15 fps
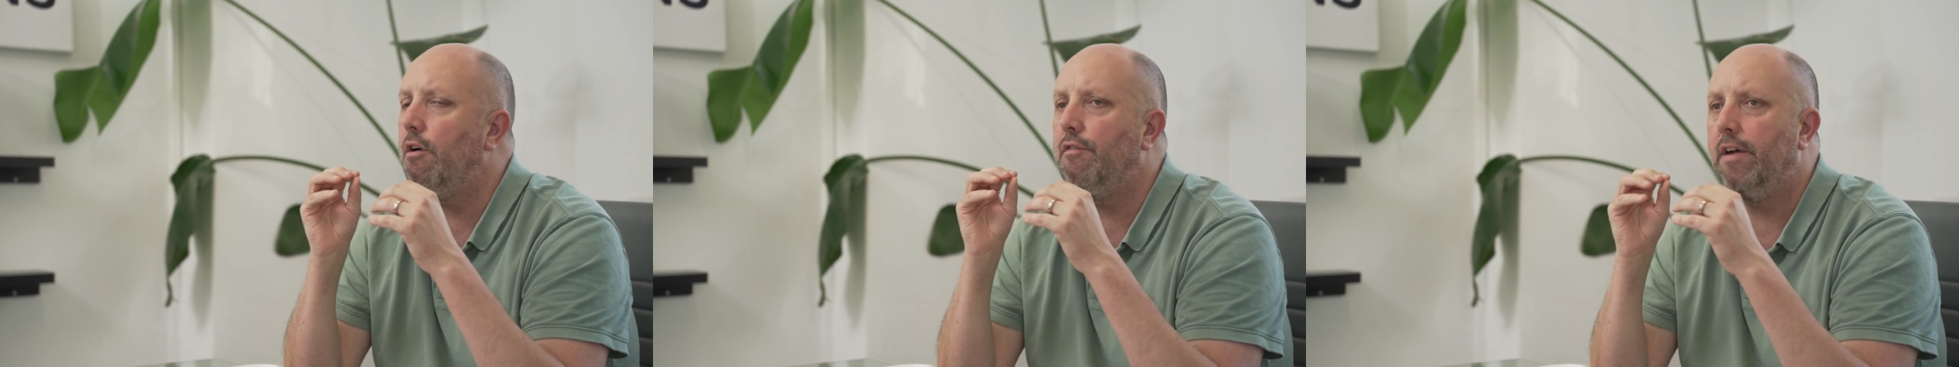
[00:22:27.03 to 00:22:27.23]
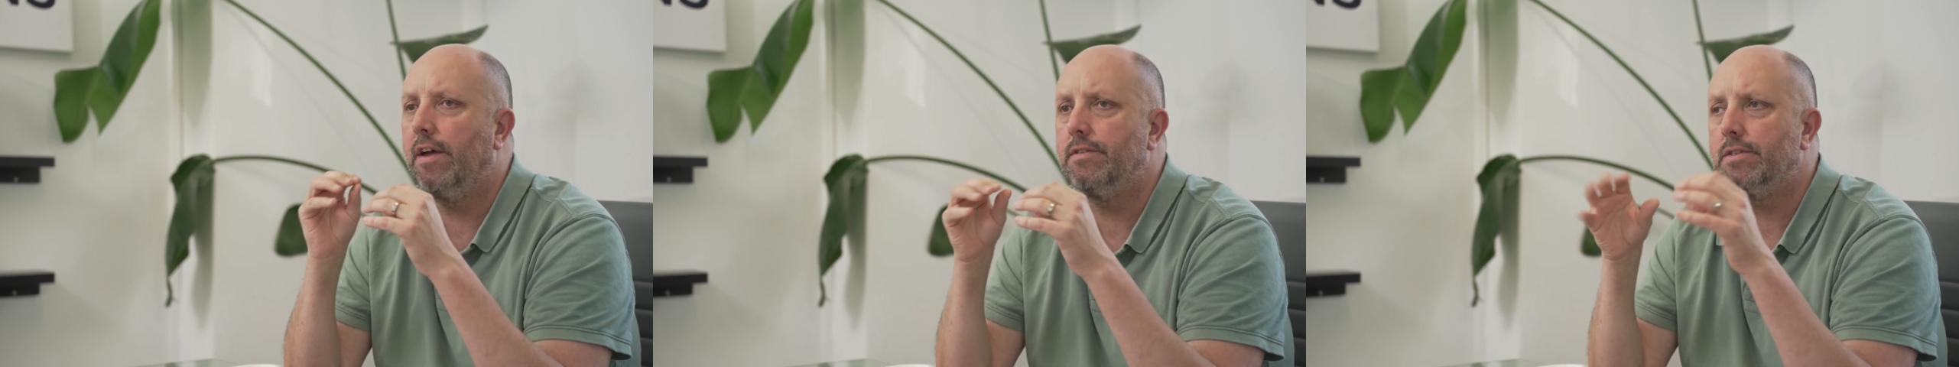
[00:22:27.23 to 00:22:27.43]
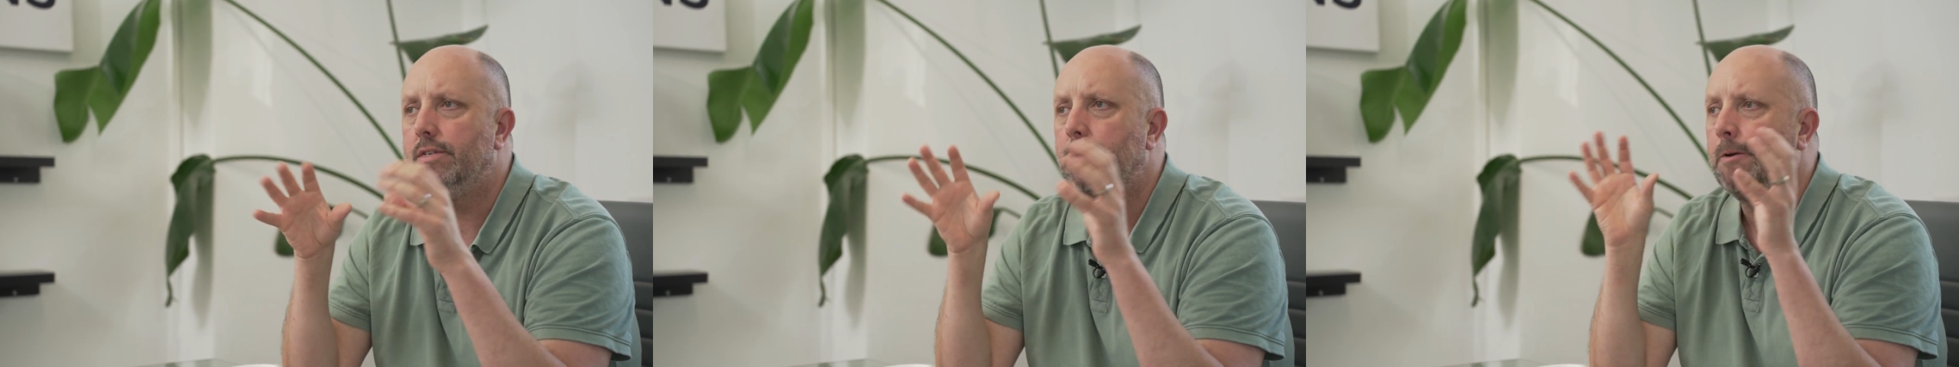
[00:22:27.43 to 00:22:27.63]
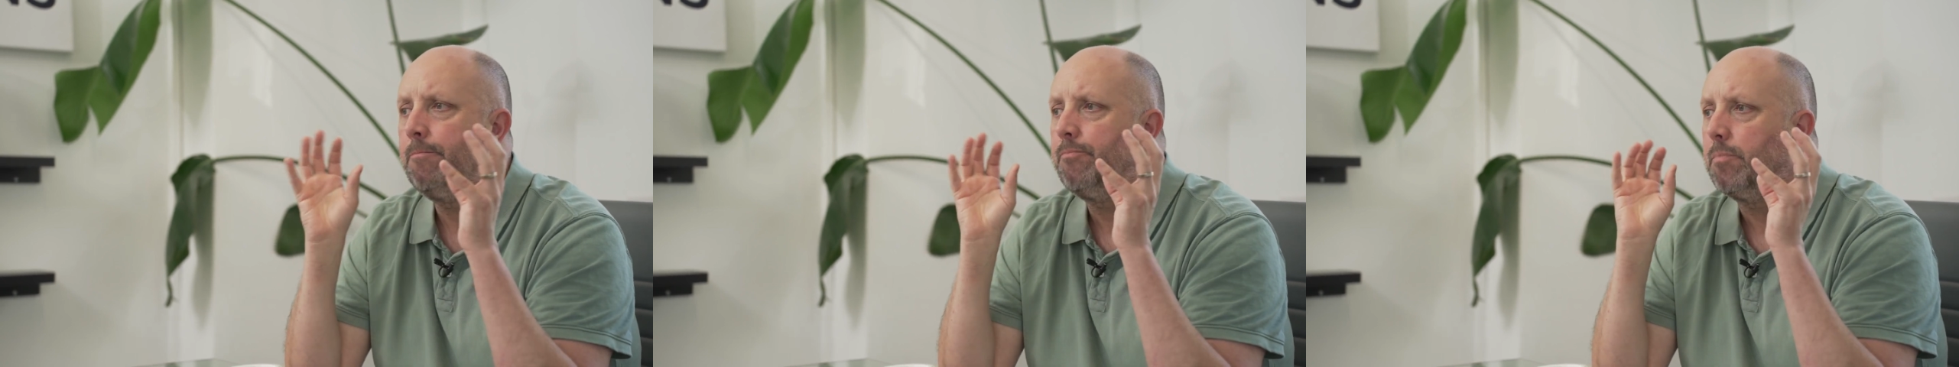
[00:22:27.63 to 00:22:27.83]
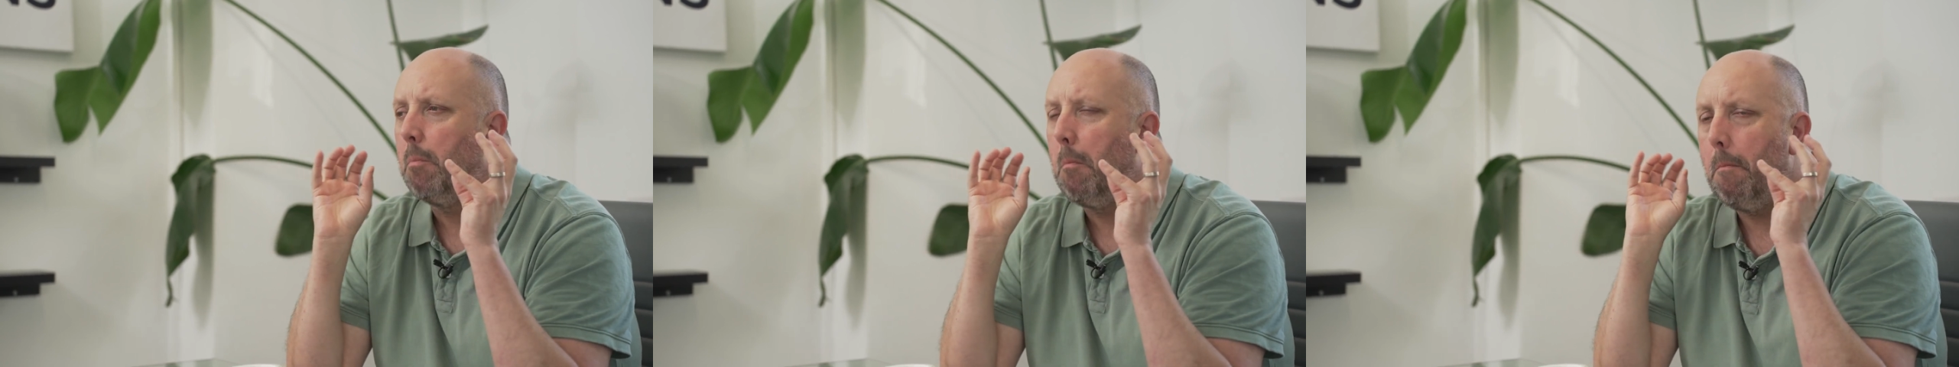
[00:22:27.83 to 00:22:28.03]
events
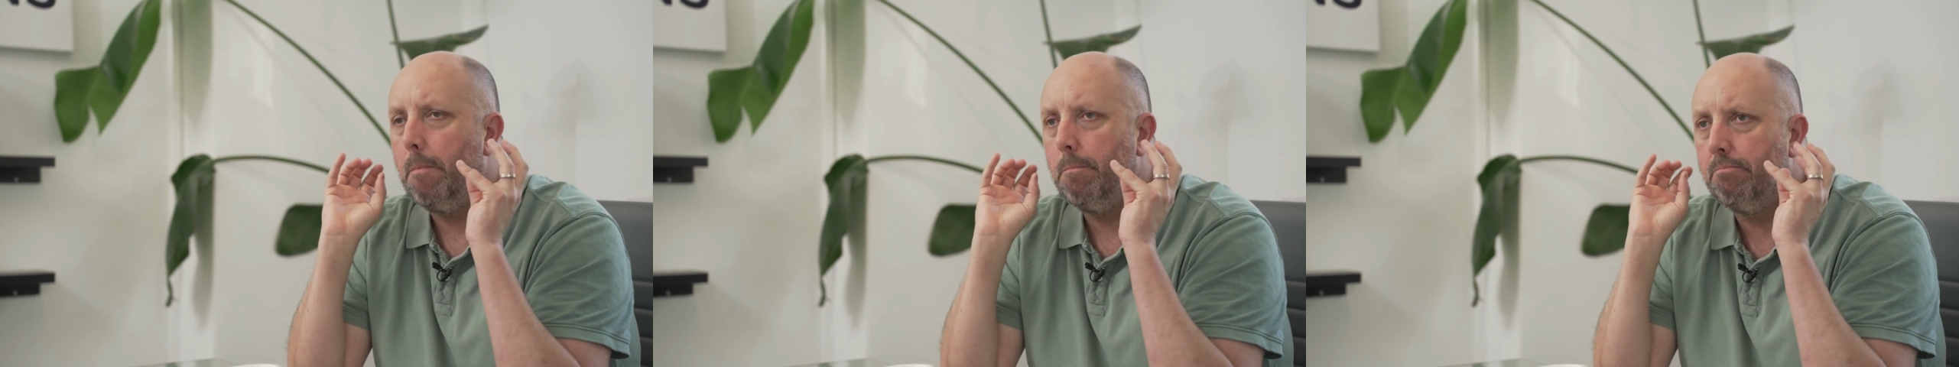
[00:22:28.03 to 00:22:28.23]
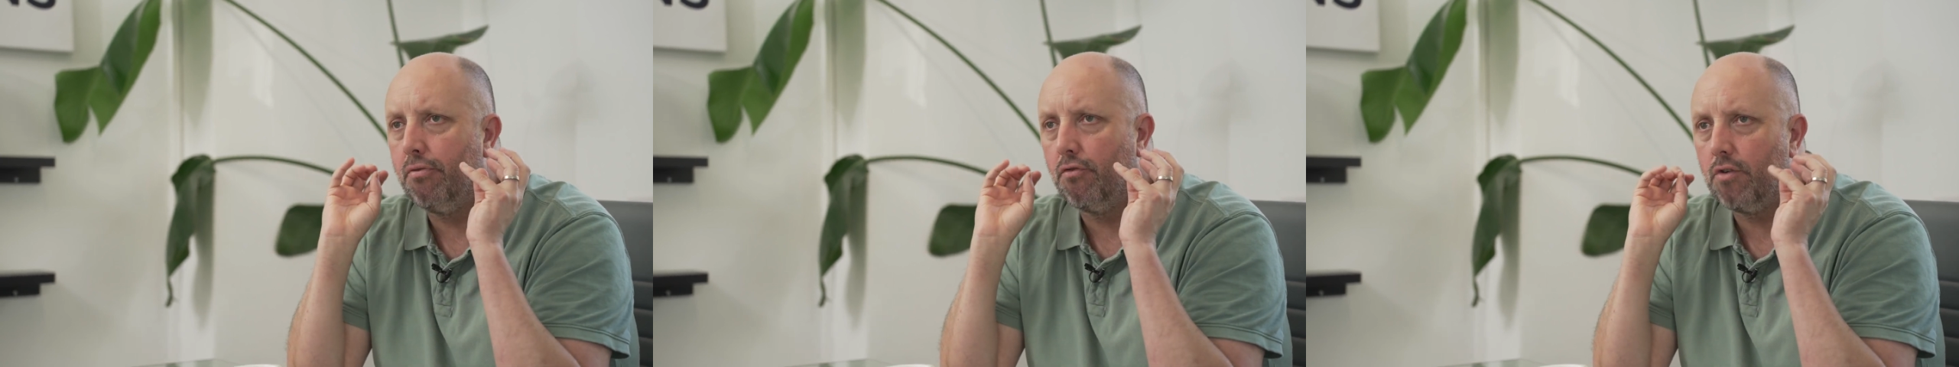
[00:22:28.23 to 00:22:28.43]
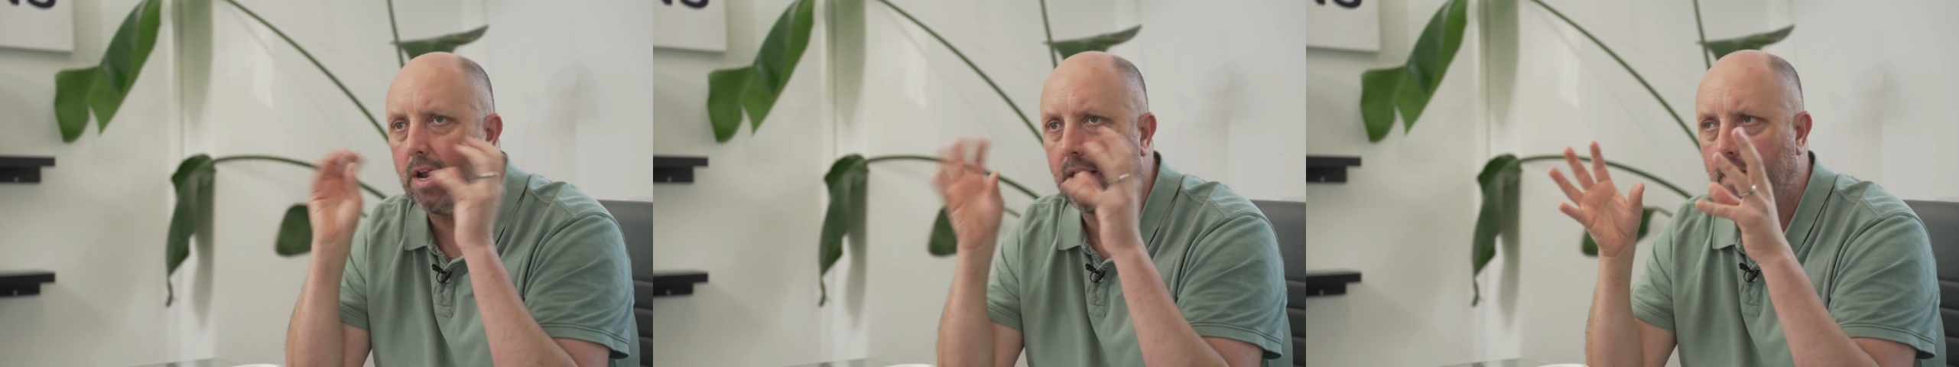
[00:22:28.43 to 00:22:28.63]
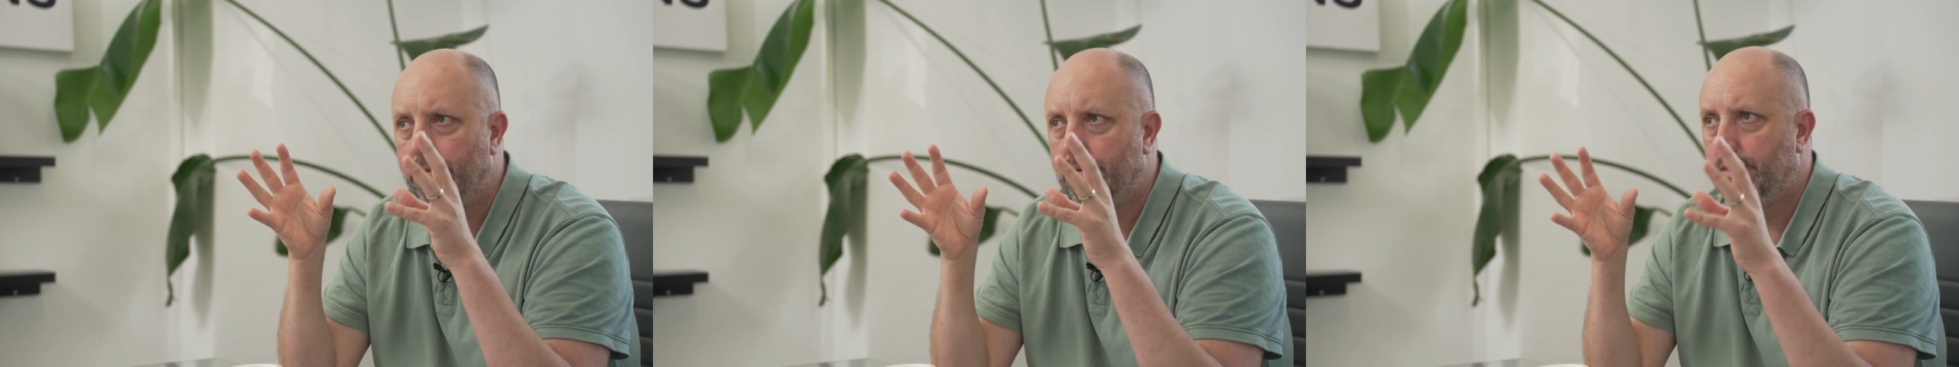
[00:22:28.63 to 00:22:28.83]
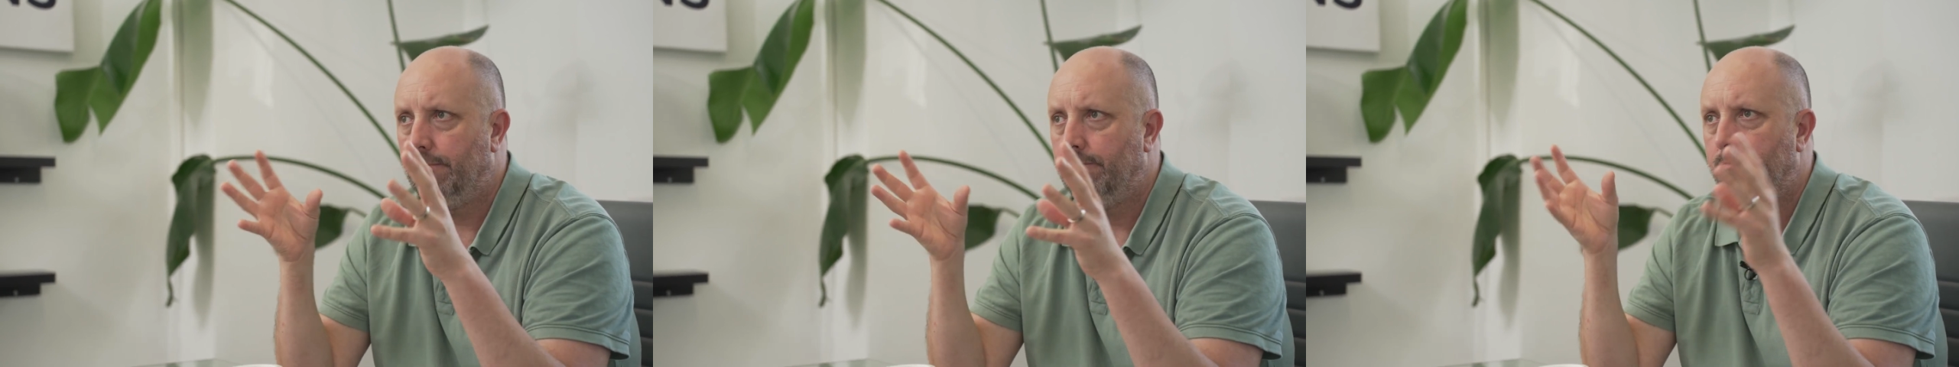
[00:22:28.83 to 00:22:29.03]
brilliant,